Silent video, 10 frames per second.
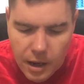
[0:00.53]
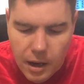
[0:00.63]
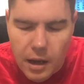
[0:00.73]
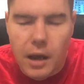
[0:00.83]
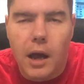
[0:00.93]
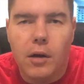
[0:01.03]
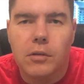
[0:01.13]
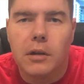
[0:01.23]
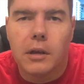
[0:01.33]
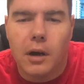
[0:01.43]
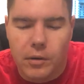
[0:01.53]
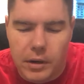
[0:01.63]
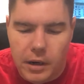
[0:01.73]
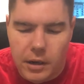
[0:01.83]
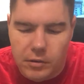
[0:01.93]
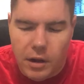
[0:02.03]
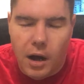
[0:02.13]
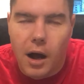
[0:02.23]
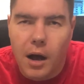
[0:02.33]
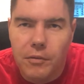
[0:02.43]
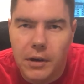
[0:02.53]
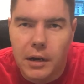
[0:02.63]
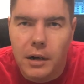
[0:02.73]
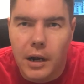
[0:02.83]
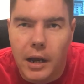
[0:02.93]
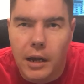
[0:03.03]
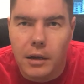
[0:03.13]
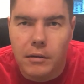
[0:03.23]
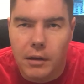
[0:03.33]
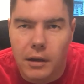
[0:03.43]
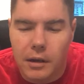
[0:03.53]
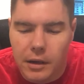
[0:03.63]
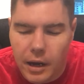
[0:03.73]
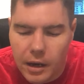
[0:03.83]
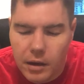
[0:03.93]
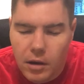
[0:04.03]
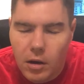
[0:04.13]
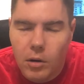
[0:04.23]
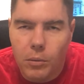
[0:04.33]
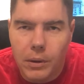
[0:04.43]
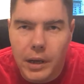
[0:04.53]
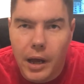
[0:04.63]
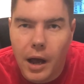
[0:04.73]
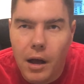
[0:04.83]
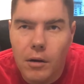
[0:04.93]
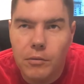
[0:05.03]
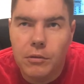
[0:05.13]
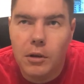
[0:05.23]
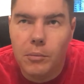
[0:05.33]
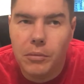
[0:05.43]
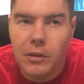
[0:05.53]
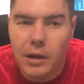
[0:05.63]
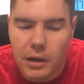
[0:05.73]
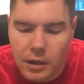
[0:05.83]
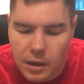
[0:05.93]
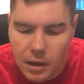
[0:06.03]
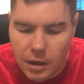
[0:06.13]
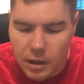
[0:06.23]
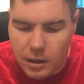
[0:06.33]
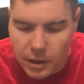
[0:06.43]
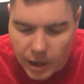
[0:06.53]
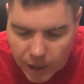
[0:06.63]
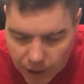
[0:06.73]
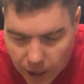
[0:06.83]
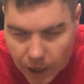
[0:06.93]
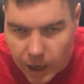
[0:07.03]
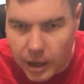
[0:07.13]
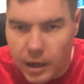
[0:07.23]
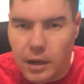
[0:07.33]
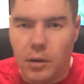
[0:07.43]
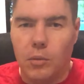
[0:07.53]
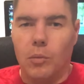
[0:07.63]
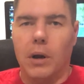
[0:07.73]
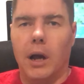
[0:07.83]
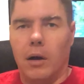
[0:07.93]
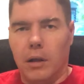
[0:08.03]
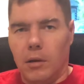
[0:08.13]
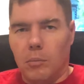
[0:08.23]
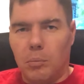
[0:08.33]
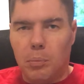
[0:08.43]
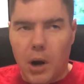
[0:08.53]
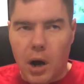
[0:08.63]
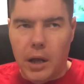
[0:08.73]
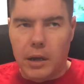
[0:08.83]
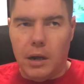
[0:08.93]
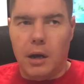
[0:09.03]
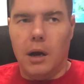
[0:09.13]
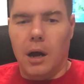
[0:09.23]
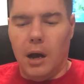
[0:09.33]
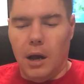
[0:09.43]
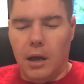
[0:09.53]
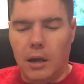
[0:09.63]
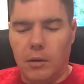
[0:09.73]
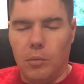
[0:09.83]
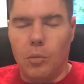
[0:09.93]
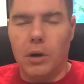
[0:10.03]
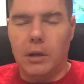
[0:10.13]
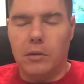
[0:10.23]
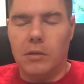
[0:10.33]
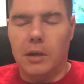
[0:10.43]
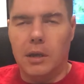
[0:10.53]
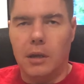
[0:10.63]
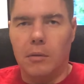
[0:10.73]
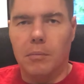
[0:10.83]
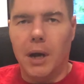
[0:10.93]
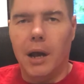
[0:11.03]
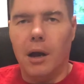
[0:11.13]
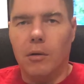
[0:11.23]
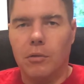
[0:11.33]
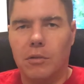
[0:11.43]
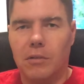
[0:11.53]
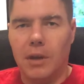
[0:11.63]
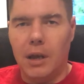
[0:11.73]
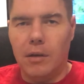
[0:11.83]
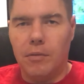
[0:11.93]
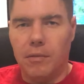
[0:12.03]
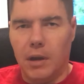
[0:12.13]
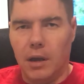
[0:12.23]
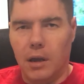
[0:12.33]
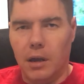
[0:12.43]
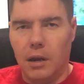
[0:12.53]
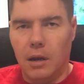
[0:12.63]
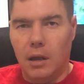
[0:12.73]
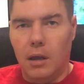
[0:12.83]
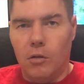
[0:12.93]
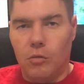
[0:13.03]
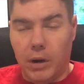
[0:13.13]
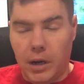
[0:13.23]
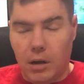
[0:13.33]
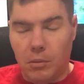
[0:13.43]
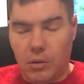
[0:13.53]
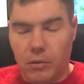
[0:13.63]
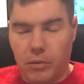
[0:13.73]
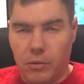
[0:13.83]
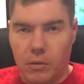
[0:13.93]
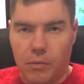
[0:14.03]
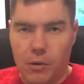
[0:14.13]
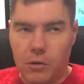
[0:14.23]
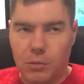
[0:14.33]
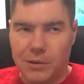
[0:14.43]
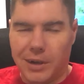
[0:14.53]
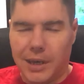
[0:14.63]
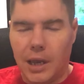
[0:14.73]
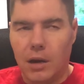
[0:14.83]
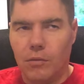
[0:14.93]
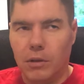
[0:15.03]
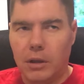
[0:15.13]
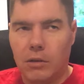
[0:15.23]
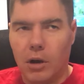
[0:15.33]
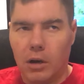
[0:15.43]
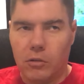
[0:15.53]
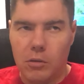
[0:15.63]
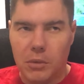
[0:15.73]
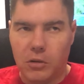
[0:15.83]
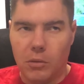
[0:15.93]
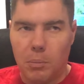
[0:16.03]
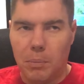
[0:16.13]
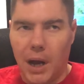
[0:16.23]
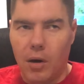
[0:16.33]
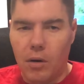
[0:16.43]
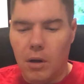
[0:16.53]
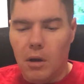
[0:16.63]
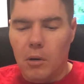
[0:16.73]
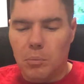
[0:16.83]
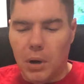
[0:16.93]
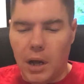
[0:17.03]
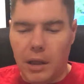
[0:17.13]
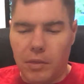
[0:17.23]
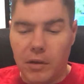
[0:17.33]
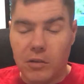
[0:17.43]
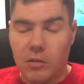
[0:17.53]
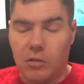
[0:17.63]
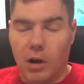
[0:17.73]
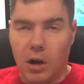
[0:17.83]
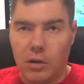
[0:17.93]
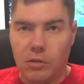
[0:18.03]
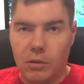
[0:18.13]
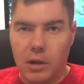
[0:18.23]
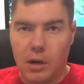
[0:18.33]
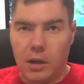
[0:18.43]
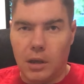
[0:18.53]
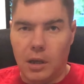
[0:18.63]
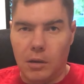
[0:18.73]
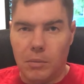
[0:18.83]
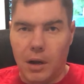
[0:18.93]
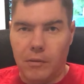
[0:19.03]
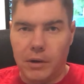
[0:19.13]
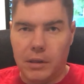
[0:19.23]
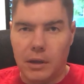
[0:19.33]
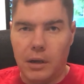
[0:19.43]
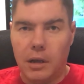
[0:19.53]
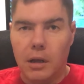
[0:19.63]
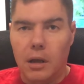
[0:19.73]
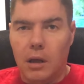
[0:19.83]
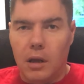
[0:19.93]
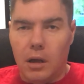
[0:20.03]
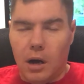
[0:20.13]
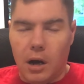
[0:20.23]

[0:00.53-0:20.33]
Hey, how's it going? It is the Hoff here, and today we have something that I went out and bought. I want to keep my house safe, and right now I'm going through divorce, which I can't really talk too much about, but this is also gonna keep everything